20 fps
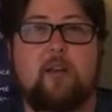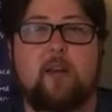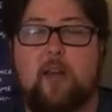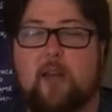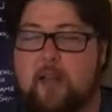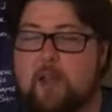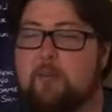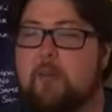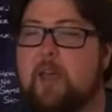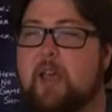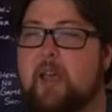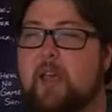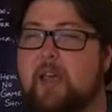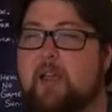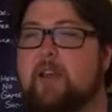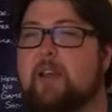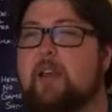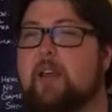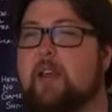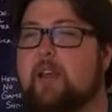any
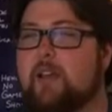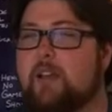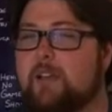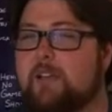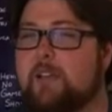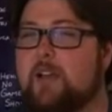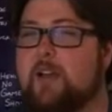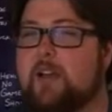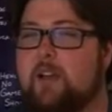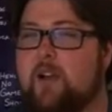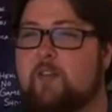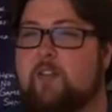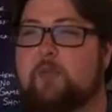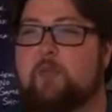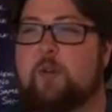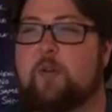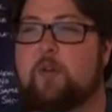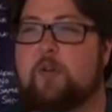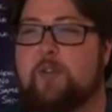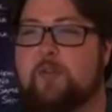man as
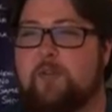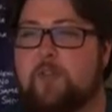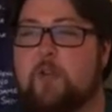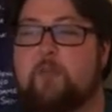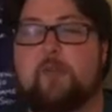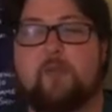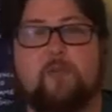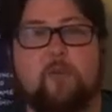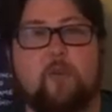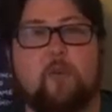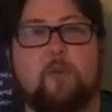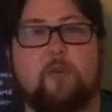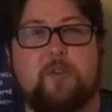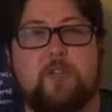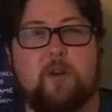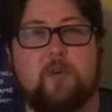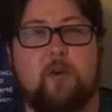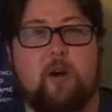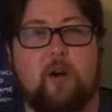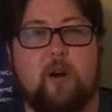comfortable with the human form
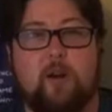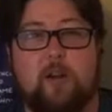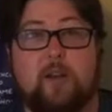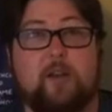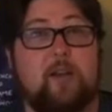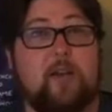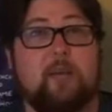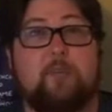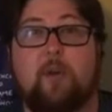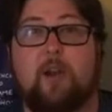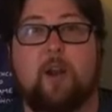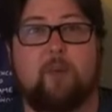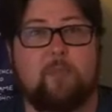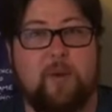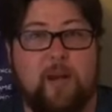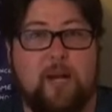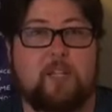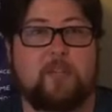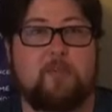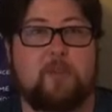as you are doesn't need to put on
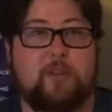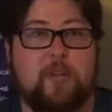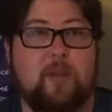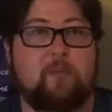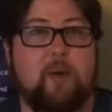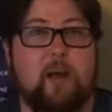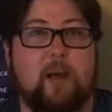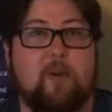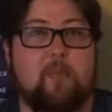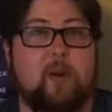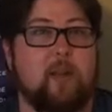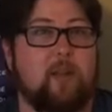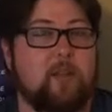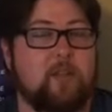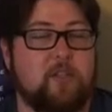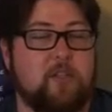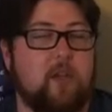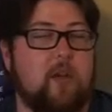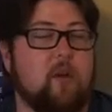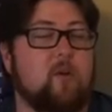pants for a 10-mile run,
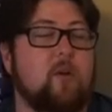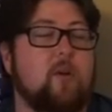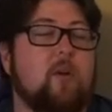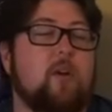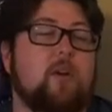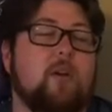let's go.